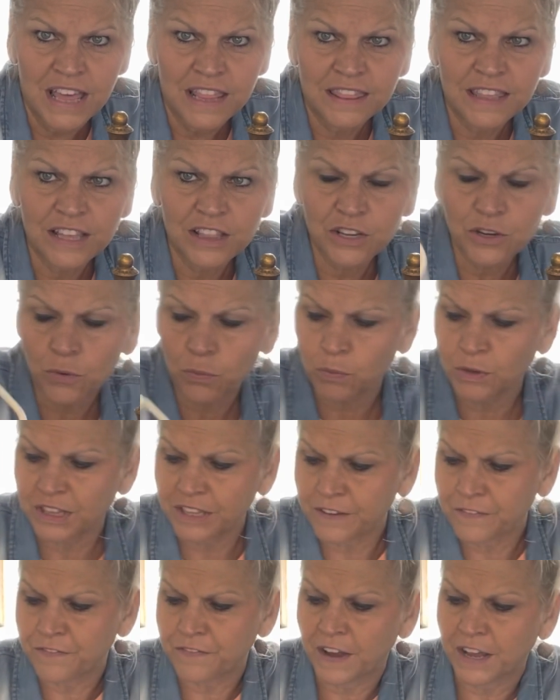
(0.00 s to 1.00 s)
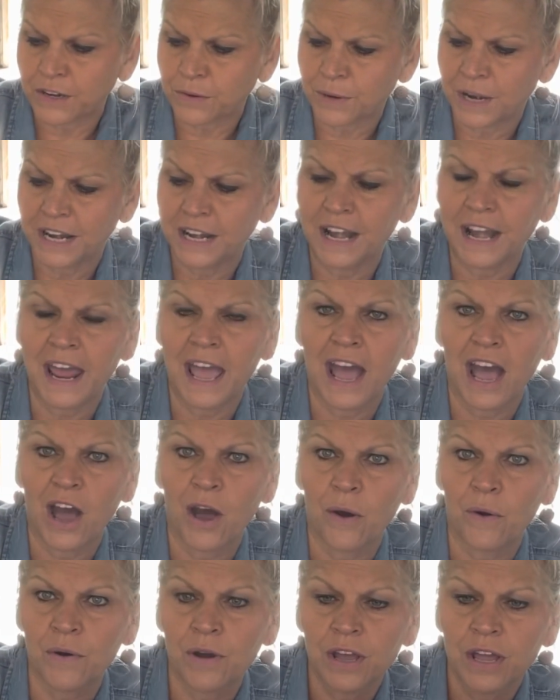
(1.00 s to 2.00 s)
They look really fun right
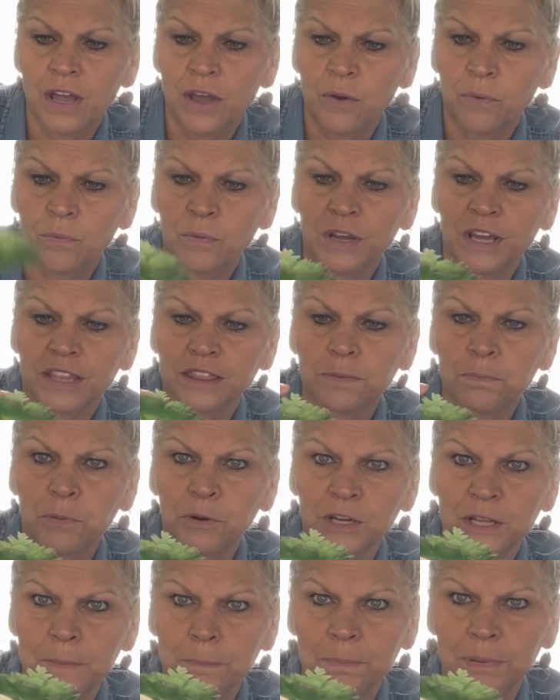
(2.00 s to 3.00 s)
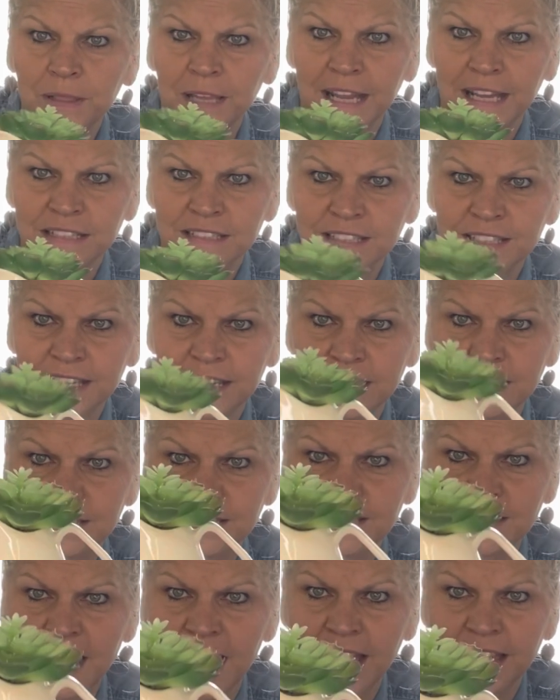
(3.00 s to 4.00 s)
now with putting plants
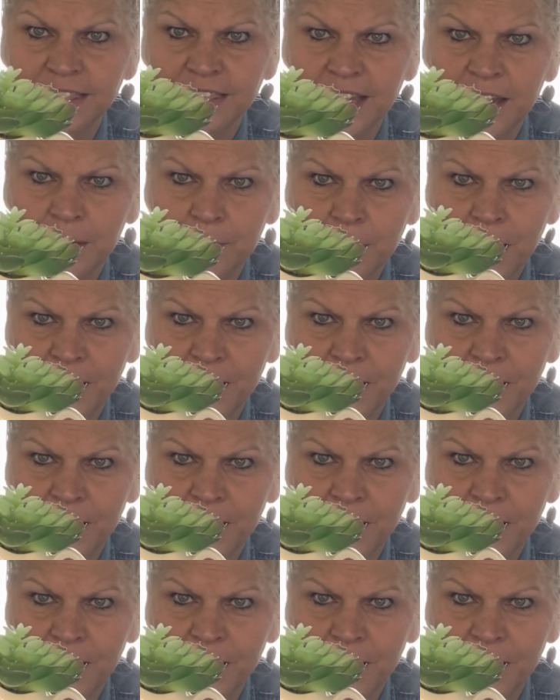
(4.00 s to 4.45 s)
inside them.